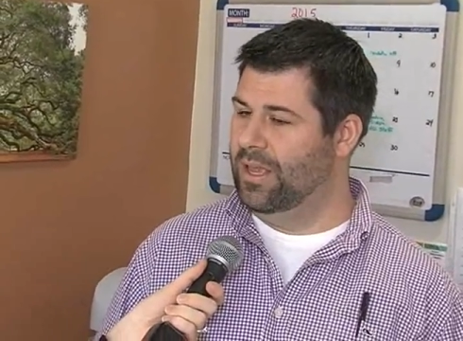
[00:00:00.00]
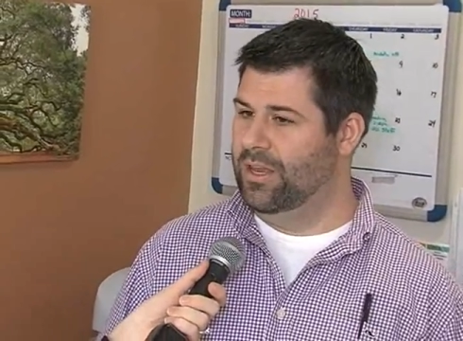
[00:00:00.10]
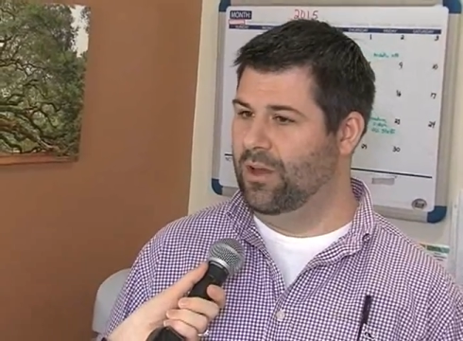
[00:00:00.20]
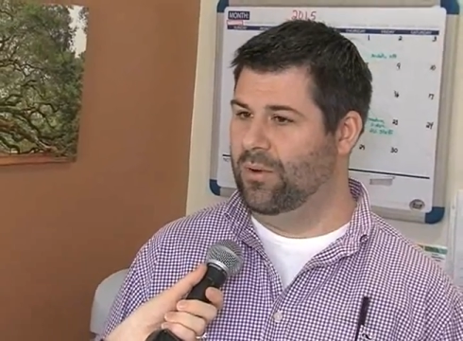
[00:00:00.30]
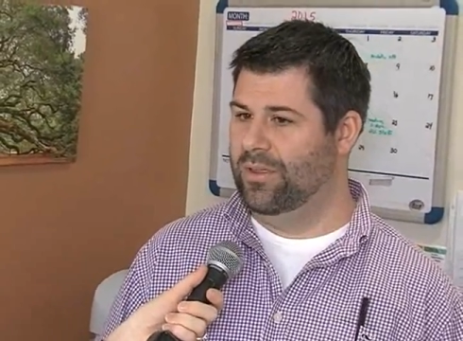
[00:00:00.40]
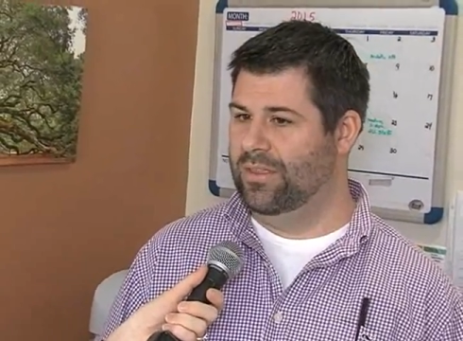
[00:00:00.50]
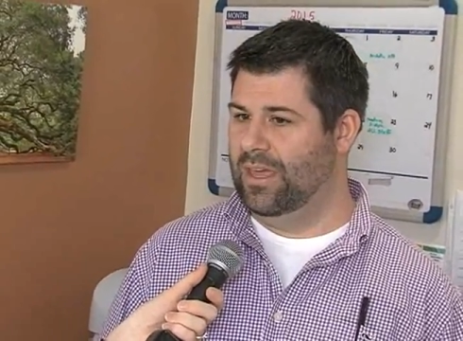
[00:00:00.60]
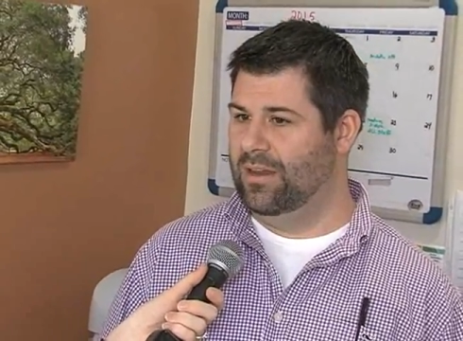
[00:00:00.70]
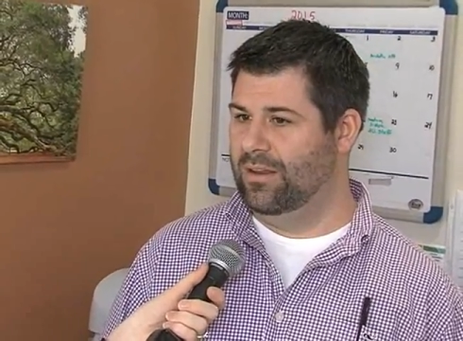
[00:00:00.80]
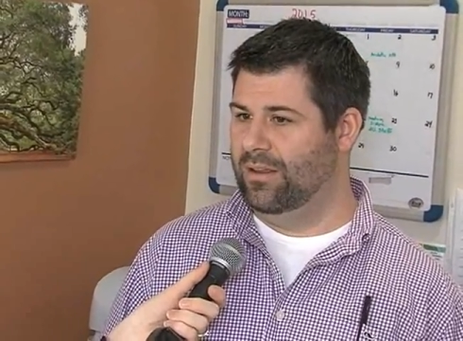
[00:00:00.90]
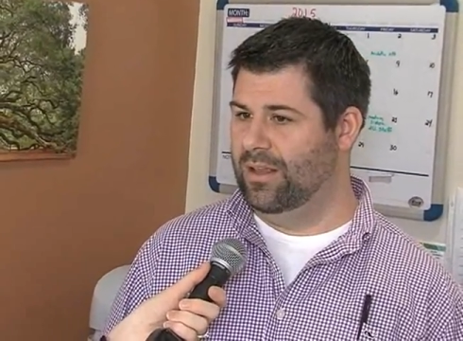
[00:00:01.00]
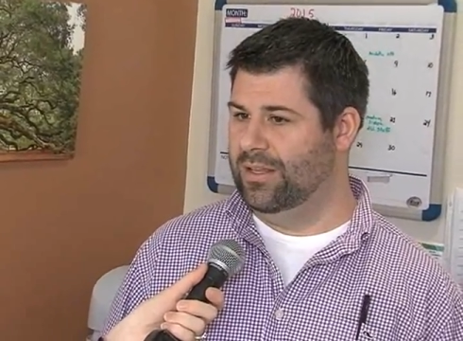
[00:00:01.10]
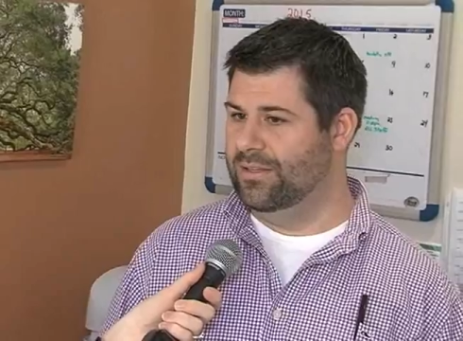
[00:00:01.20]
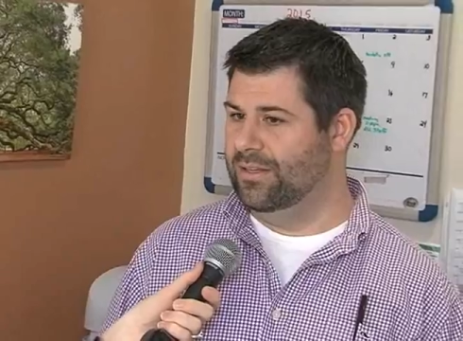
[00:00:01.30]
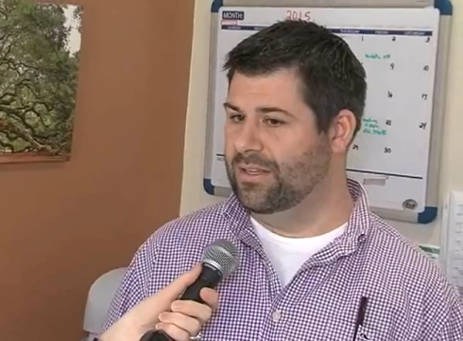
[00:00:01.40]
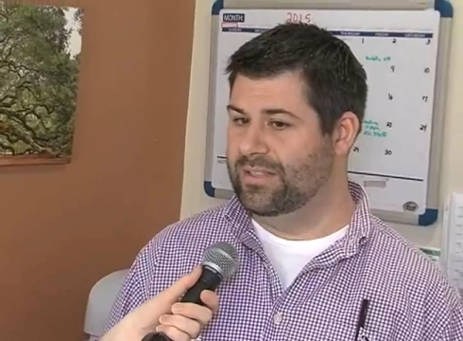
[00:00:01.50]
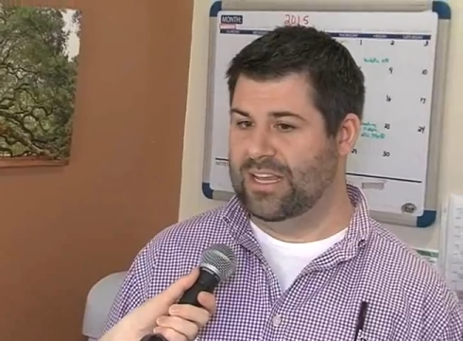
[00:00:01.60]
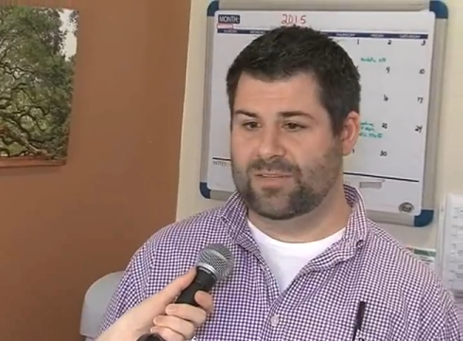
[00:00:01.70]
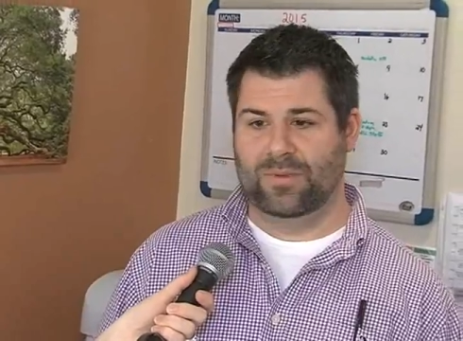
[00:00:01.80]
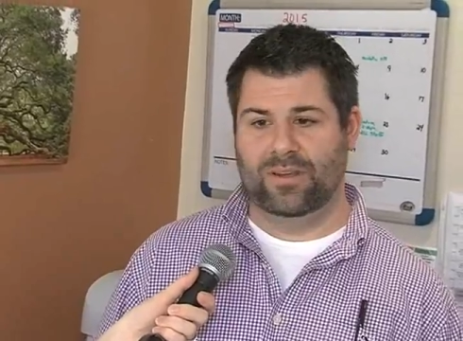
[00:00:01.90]
knowing that it's an
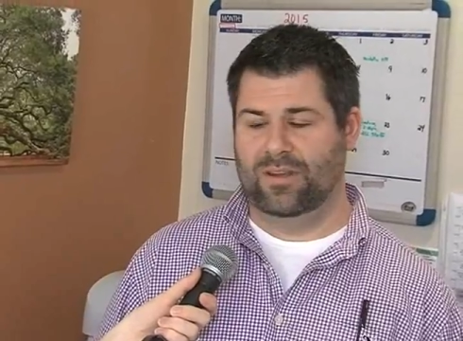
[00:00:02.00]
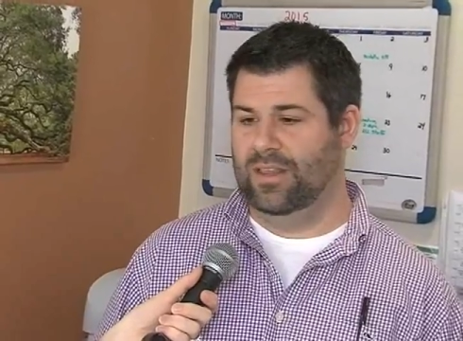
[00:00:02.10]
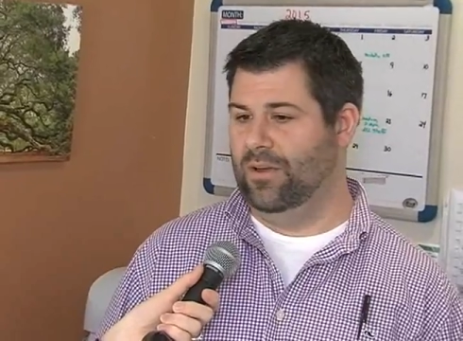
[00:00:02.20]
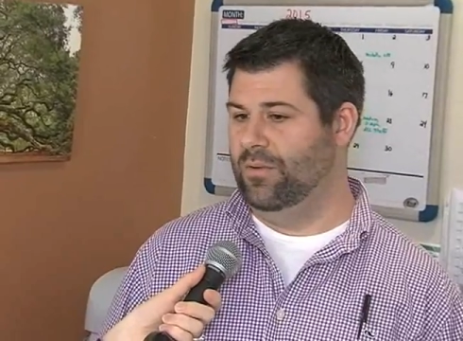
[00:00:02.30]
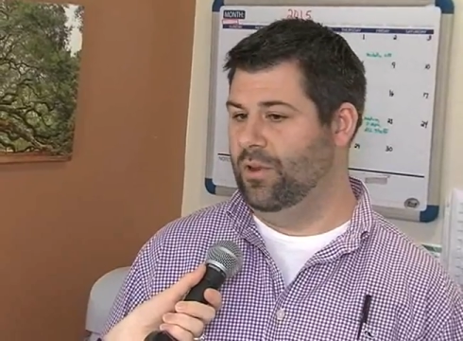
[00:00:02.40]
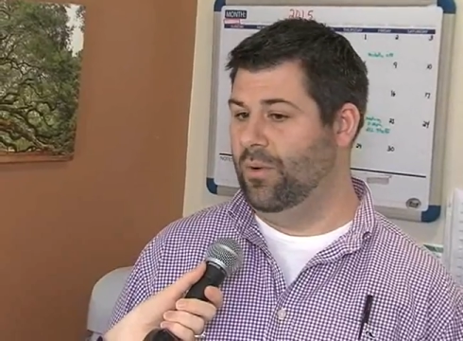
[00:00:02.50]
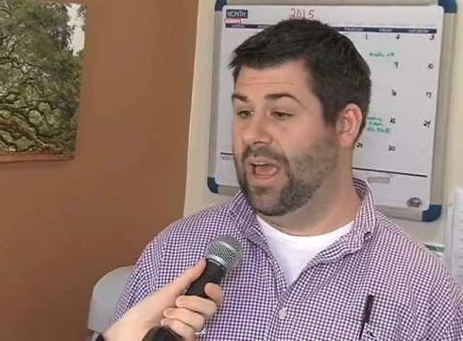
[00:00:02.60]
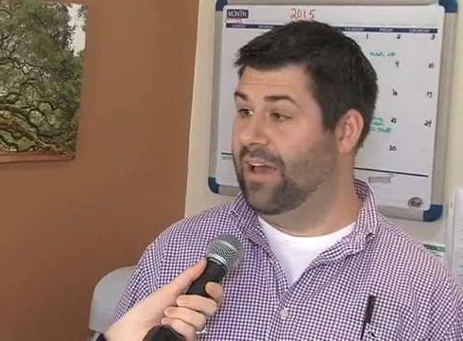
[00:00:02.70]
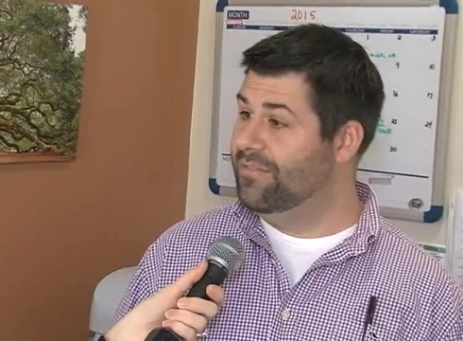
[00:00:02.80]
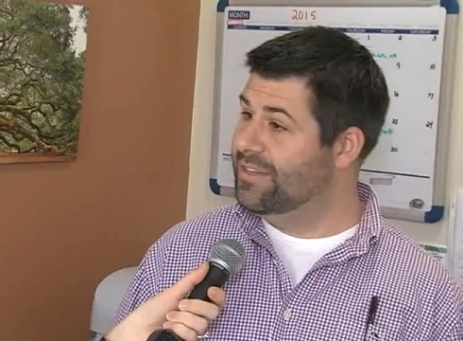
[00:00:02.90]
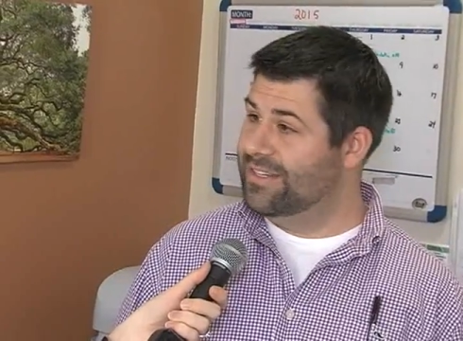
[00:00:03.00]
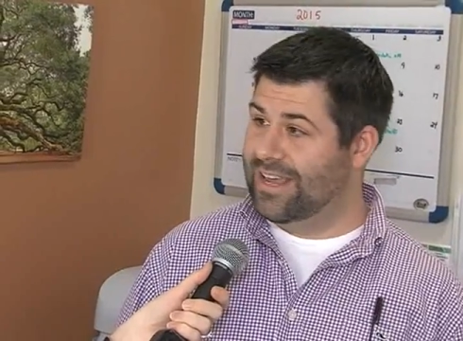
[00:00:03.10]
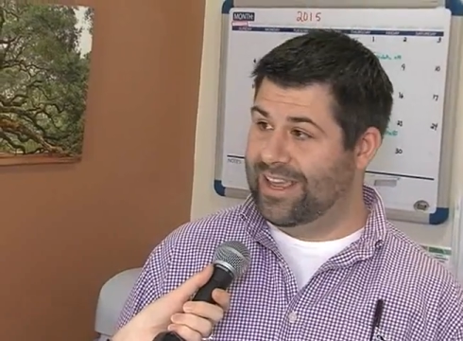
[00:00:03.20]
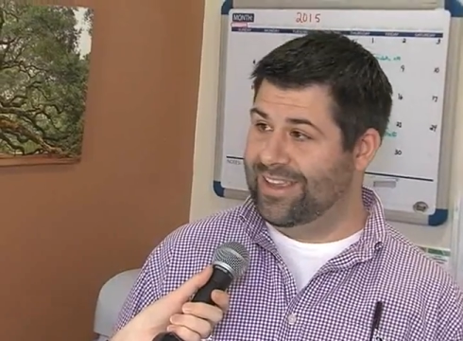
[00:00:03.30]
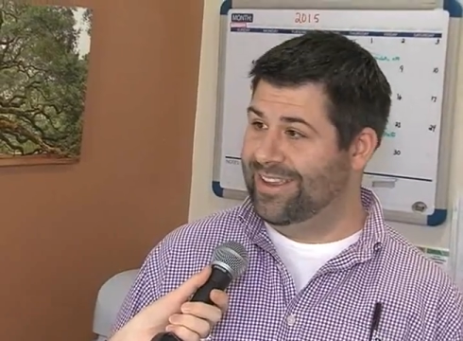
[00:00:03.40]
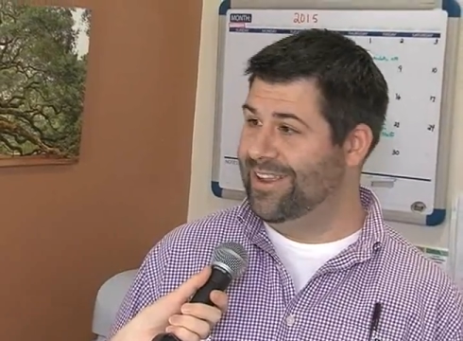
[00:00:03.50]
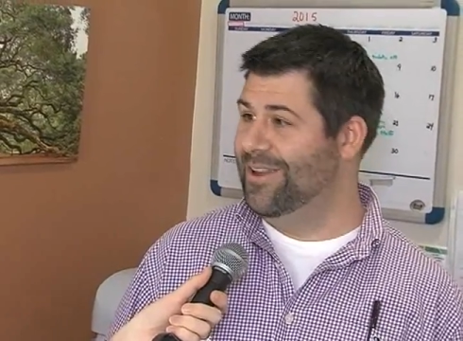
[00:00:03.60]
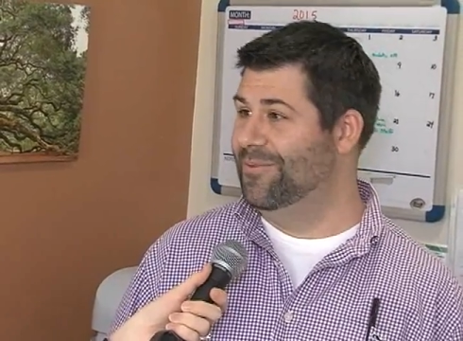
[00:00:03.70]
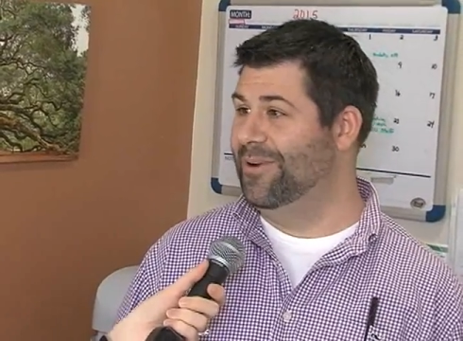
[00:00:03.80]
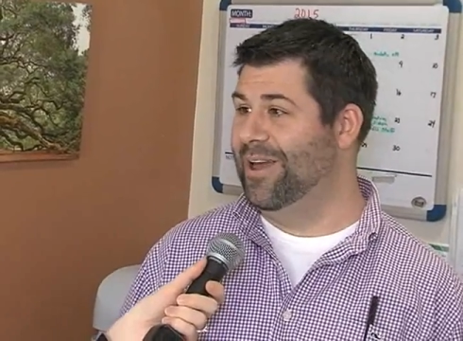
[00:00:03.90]
assessment, that you don't have to stay.
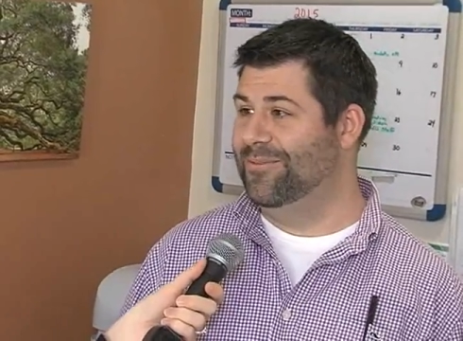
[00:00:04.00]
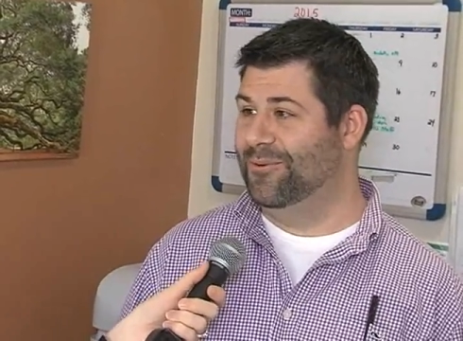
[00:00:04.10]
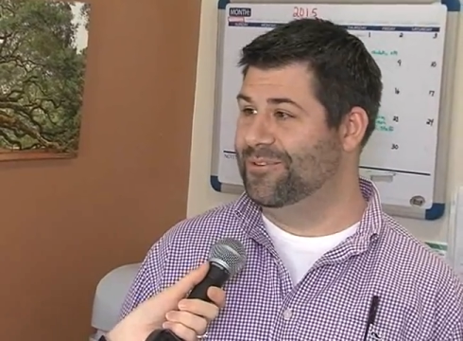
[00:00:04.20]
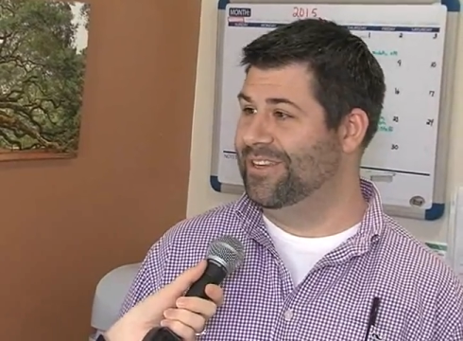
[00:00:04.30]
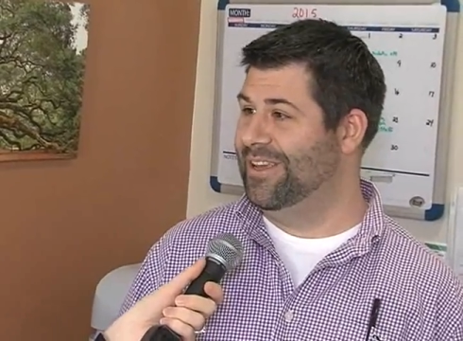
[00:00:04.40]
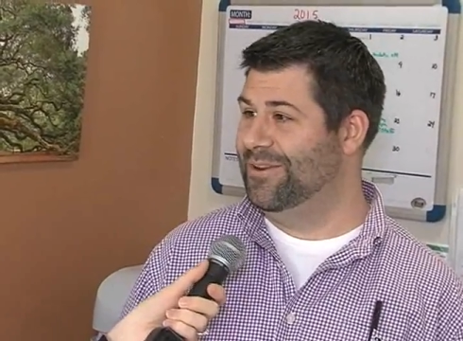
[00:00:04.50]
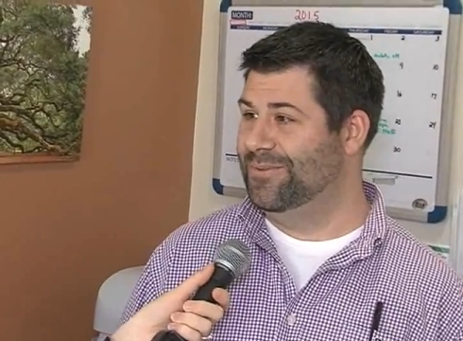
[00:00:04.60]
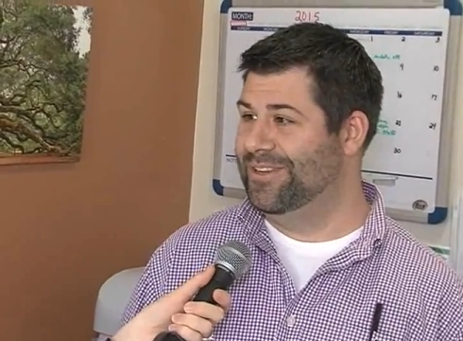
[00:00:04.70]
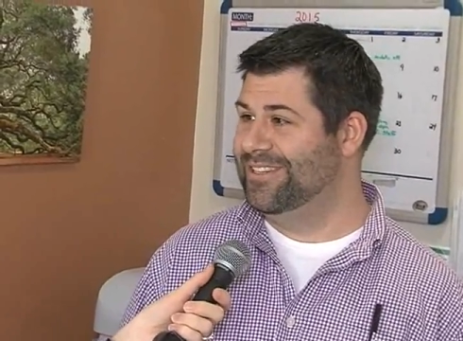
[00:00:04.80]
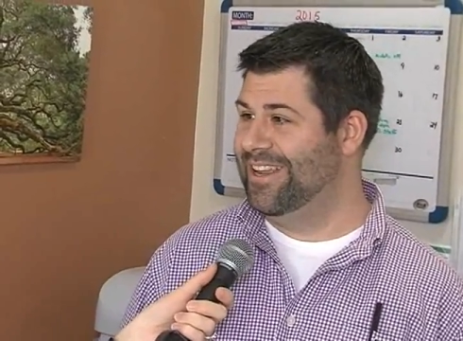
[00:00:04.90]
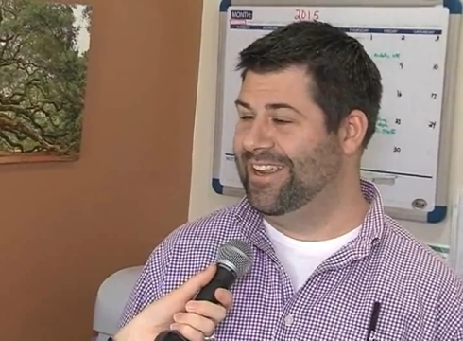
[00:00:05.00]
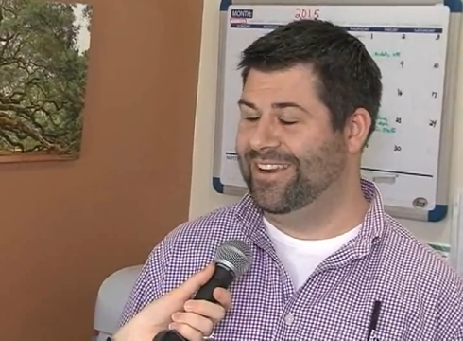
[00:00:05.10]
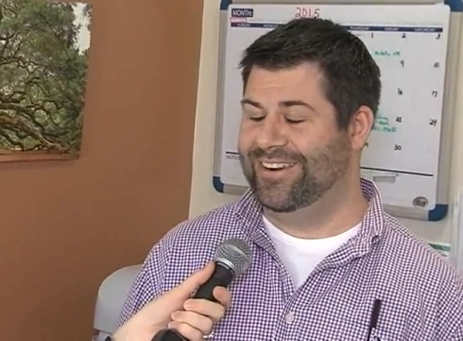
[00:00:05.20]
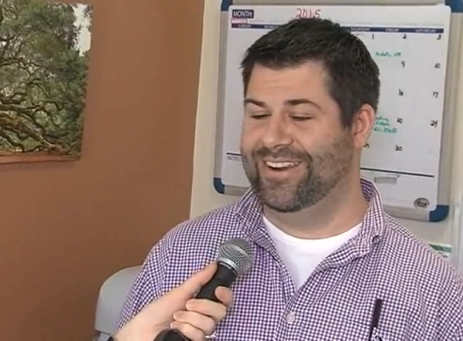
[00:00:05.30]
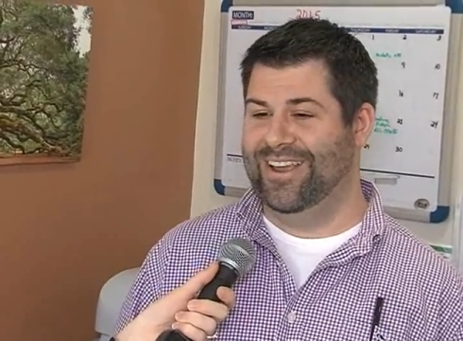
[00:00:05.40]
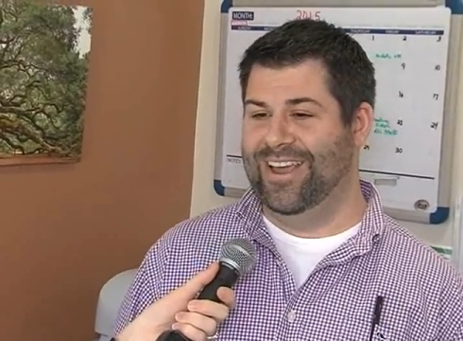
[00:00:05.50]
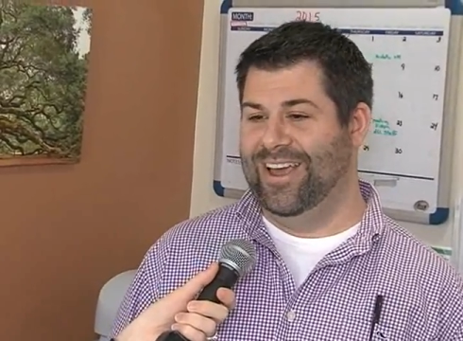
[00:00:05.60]
We're not forcing anyone to stay here.